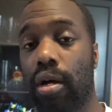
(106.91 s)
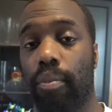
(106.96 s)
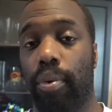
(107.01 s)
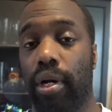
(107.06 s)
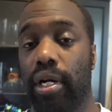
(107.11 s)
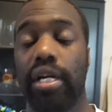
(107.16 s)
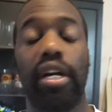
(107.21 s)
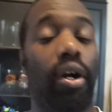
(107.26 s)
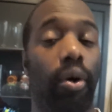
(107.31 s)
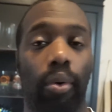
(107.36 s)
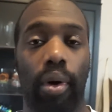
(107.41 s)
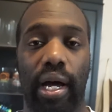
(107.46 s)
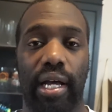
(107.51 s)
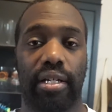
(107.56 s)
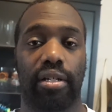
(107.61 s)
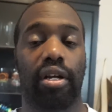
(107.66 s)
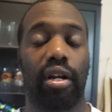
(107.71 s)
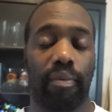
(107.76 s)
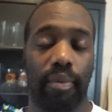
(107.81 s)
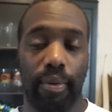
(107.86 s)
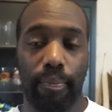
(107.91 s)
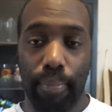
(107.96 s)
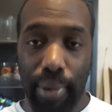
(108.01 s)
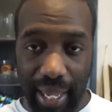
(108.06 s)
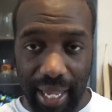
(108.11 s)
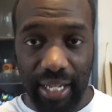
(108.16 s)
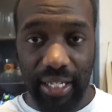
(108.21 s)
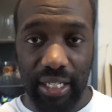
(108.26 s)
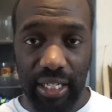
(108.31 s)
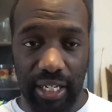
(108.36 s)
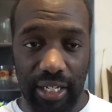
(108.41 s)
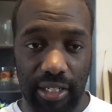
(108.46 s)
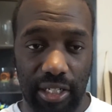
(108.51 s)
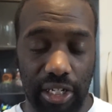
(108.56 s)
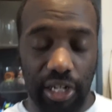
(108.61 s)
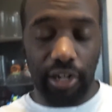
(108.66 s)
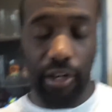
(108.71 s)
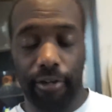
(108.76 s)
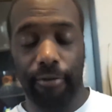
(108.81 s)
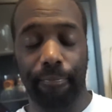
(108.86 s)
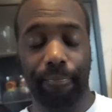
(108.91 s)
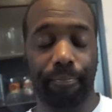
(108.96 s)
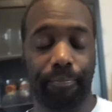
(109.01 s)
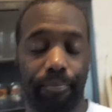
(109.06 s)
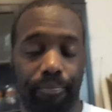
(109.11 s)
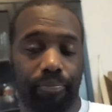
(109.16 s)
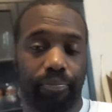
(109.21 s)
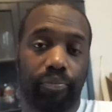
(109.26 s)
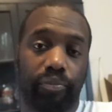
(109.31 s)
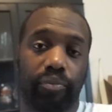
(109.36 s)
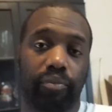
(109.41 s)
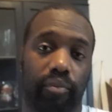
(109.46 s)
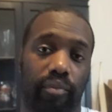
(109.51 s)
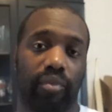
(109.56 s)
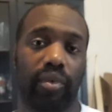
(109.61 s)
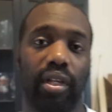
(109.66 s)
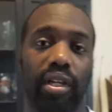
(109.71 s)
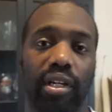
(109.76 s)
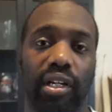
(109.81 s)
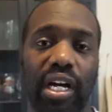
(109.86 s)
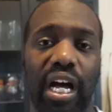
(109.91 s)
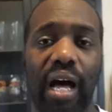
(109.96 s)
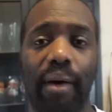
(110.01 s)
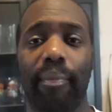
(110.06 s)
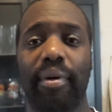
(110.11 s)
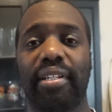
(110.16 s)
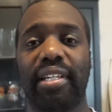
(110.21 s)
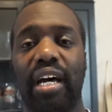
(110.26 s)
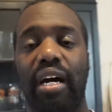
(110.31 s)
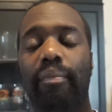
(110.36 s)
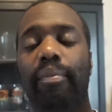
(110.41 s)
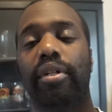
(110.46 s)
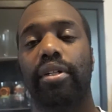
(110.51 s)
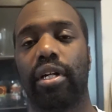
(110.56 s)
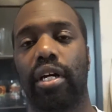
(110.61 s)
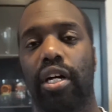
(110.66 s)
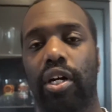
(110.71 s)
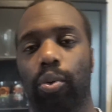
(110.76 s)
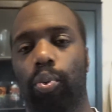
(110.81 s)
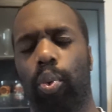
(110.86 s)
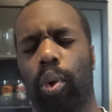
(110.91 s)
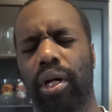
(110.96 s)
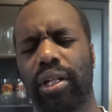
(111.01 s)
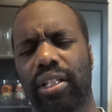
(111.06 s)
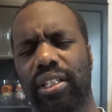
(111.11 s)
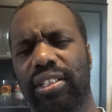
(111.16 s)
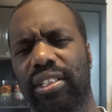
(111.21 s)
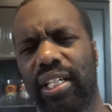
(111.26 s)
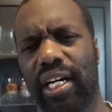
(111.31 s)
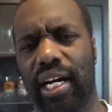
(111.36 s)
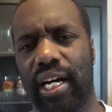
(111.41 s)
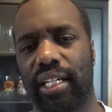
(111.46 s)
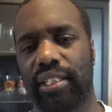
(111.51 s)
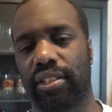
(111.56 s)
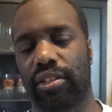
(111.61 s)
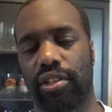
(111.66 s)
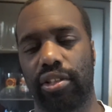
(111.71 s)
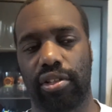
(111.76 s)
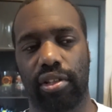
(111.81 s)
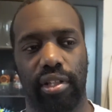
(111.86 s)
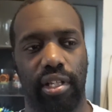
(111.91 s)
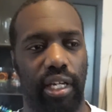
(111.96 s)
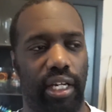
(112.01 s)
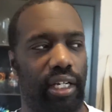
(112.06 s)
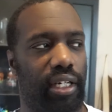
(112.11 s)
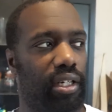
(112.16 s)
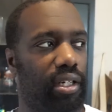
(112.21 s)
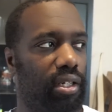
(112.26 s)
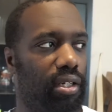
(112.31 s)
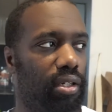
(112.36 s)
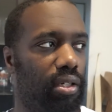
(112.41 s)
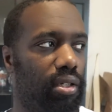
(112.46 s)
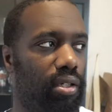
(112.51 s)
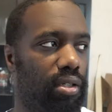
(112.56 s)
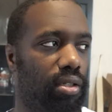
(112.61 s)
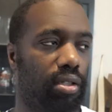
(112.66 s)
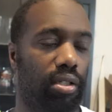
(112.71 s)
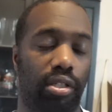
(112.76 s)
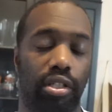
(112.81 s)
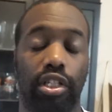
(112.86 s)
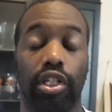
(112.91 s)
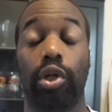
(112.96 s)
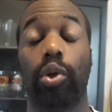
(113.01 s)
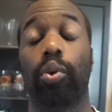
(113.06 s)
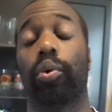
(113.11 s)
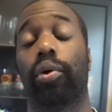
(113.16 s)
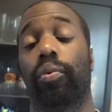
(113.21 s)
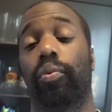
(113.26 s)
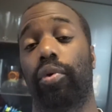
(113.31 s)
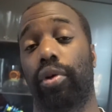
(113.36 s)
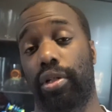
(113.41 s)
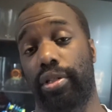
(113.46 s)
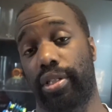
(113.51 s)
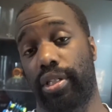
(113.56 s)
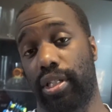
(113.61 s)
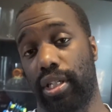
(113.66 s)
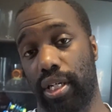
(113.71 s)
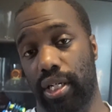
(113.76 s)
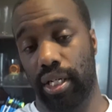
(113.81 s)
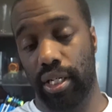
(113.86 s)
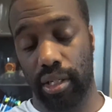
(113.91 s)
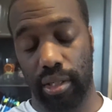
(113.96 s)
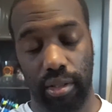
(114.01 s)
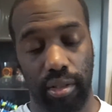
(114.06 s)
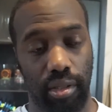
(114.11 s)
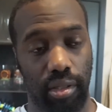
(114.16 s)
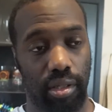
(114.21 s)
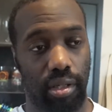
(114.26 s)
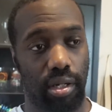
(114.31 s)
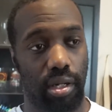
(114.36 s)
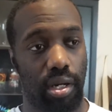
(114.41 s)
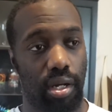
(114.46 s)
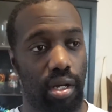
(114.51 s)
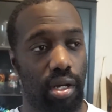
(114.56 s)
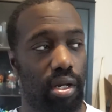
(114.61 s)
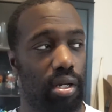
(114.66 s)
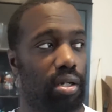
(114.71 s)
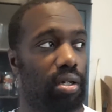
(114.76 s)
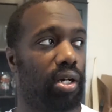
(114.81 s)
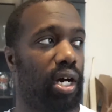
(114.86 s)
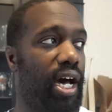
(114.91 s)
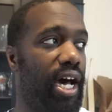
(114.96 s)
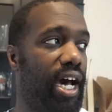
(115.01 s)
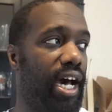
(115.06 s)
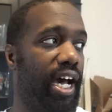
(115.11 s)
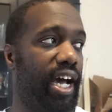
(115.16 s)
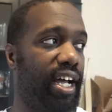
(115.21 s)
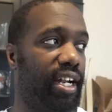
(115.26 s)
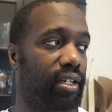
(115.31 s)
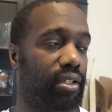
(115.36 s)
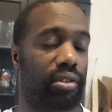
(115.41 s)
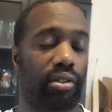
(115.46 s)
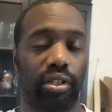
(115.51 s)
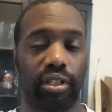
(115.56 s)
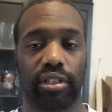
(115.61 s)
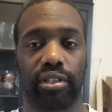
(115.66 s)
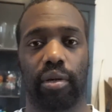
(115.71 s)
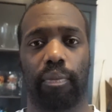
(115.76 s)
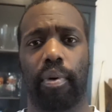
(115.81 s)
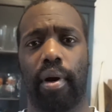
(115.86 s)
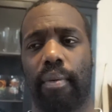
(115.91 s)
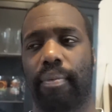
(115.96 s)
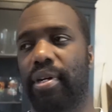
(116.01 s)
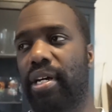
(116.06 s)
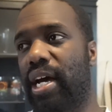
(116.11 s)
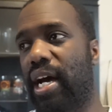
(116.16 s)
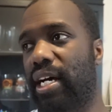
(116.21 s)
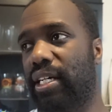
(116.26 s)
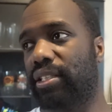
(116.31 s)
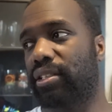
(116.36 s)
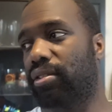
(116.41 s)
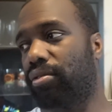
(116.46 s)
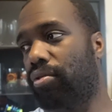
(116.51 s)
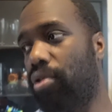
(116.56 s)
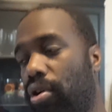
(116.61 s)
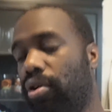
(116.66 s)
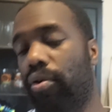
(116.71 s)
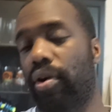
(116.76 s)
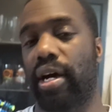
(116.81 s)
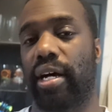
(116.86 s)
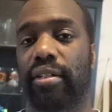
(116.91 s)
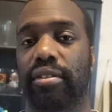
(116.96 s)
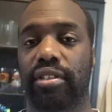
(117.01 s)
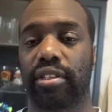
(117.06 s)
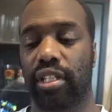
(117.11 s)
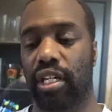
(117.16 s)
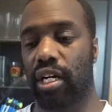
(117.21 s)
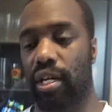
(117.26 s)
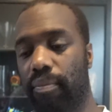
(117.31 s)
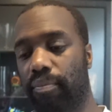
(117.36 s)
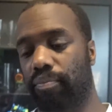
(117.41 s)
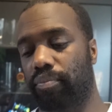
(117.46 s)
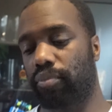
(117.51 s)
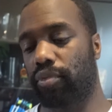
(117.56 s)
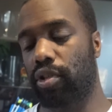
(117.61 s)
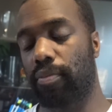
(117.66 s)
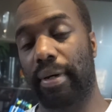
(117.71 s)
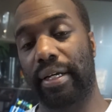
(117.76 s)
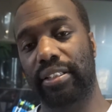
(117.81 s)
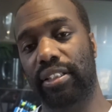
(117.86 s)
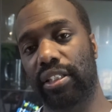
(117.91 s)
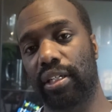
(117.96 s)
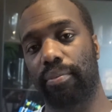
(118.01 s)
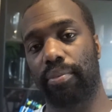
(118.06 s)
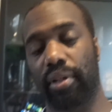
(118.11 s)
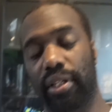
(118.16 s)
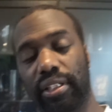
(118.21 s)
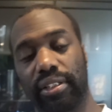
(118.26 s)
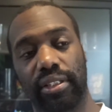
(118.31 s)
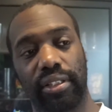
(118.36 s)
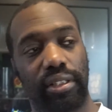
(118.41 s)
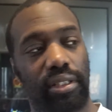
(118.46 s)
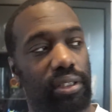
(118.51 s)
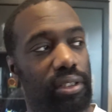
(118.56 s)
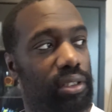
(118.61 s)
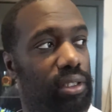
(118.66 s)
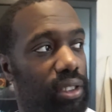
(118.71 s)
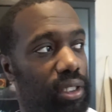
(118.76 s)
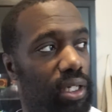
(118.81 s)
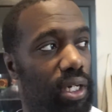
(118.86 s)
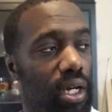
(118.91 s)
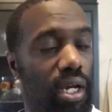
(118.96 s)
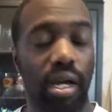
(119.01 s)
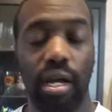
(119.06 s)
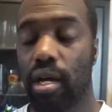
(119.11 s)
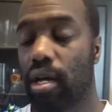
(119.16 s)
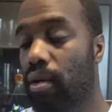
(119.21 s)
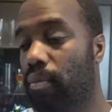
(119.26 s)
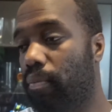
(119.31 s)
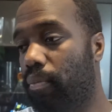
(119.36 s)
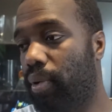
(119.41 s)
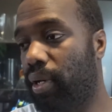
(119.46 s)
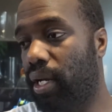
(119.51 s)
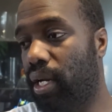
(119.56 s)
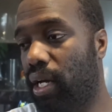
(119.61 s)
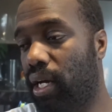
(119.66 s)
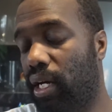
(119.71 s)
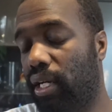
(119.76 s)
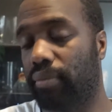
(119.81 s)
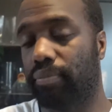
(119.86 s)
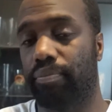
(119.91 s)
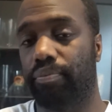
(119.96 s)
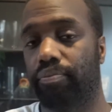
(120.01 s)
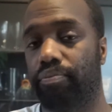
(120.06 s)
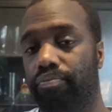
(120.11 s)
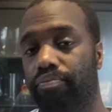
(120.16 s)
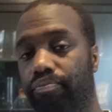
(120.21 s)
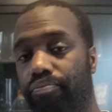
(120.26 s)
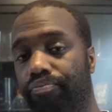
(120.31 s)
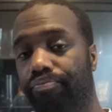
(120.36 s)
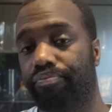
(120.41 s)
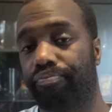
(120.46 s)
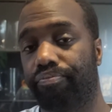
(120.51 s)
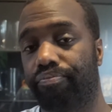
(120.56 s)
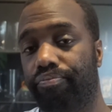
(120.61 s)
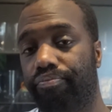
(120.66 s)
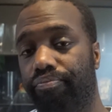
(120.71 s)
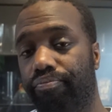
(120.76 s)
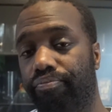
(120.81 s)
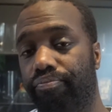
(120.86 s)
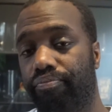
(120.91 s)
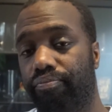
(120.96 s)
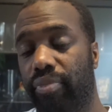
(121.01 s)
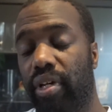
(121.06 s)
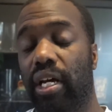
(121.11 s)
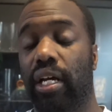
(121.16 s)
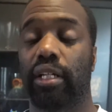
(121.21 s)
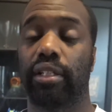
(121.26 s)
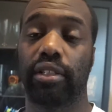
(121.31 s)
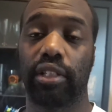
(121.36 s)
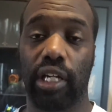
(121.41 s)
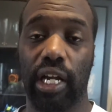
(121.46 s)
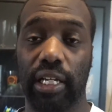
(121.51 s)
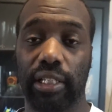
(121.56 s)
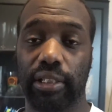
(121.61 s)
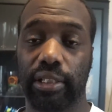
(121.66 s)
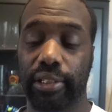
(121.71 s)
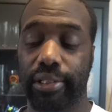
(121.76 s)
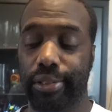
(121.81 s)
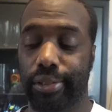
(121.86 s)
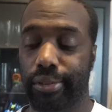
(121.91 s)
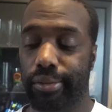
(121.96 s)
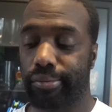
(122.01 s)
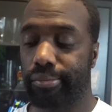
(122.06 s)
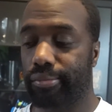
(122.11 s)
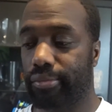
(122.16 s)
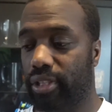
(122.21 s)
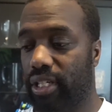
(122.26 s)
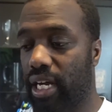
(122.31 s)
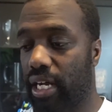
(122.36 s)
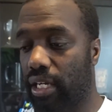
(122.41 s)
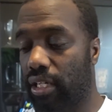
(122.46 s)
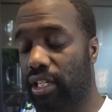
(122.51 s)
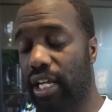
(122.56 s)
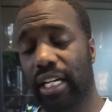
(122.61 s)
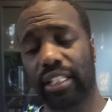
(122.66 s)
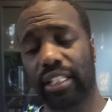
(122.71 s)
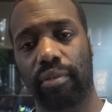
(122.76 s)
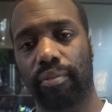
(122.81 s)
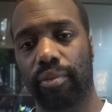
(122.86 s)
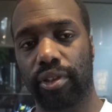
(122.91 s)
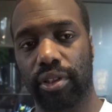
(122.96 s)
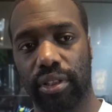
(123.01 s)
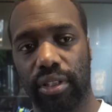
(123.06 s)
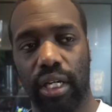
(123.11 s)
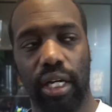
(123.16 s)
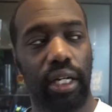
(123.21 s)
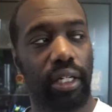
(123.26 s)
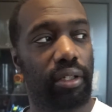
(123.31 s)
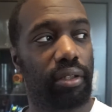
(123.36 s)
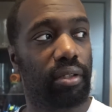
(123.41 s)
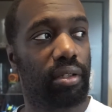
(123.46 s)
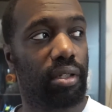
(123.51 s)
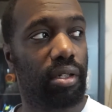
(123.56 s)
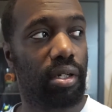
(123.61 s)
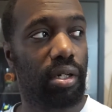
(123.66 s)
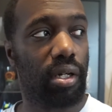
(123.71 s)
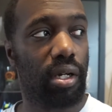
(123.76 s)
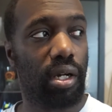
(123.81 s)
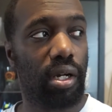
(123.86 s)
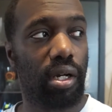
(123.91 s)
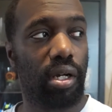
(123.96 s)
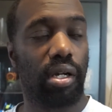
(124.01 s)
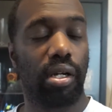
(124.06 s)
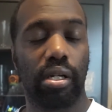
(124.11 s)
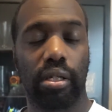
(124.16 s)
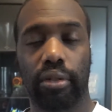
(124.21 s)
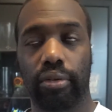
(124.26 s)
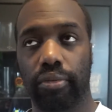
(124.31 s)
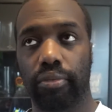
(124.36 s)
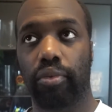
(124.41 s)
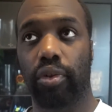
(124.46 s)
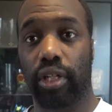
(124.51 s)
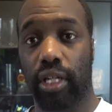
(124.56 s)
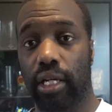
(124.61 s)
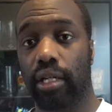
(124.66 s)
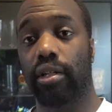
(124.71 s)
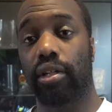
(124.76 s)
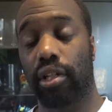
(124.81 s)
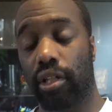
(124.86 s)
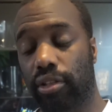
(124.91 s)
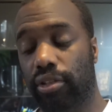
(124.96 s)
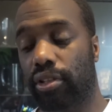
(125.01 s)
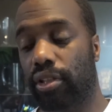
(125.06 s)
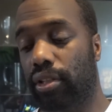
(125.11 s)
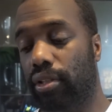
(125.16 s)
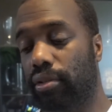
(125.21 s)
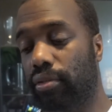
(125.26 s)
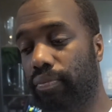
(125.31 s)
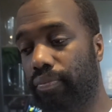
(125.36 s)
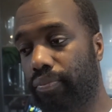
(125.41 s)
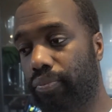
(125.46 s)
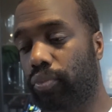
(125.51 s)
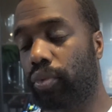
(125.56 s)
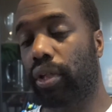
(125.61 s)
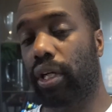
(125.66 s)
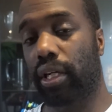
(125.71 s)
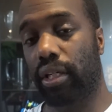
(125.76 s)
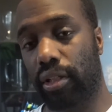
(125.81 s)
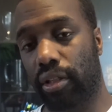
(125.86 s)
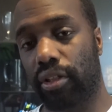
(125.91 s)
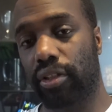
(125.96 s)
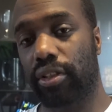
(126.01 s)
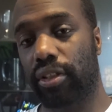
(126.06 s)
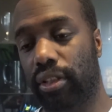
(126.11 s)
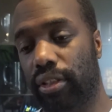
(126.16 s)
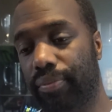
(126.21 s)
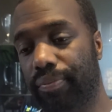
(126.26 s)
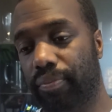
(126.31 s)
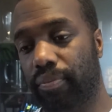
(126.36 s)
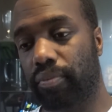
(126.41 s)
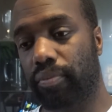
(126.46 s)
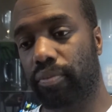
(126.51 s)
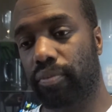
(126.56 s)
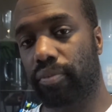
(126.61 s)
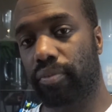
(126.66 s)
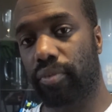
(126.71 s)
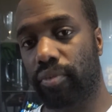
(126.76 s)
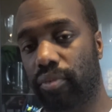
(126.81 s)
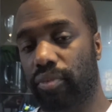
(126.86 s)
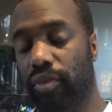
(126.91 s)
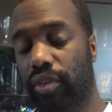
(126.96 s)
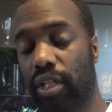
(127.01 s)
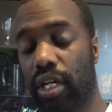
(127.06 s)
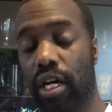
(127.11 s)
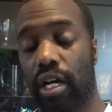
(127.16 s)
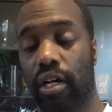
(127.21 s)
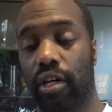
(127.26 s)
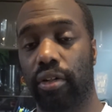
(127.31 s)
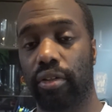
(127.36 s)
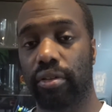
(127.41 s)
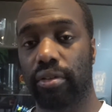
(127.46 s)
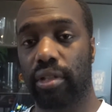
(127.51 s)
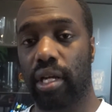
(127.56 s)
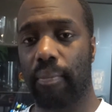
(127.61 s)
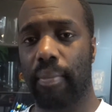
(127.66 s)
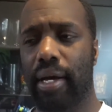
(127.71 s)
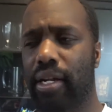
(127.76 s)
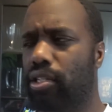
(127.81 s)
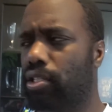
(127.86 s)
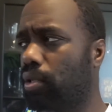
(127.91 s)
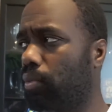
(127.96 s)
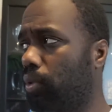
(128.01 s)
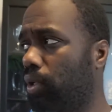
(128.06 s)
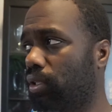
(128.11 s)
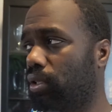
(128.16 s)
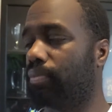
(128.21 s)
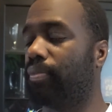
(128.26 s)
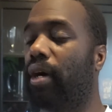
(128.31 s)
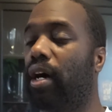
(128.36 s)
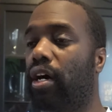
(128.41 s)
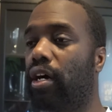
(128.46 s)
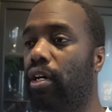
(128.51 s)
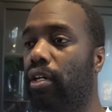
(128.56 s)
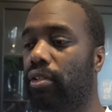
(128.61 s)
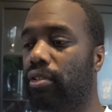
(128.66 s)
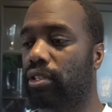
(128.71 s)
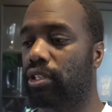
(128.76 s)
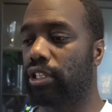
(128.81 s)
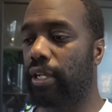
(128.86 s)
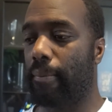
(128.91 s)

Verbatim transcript: But either way, it's going to be painted. So comment down below what designs you think you would want to see. And of course, I'll probably ask, throw around some to my siblings. But um, yeah, so that's just right now. The almost done we're getting closer. We're getting closer. So I may do some work tomorrow.